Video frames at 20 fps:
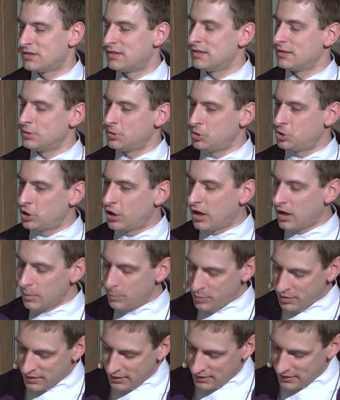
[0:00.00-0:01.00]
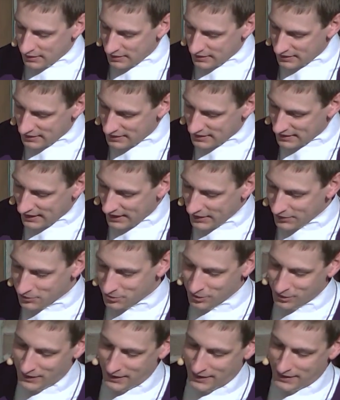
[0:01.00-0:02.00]
this sharp
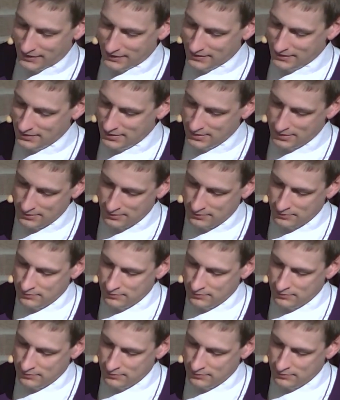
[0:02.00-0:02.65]
contrast,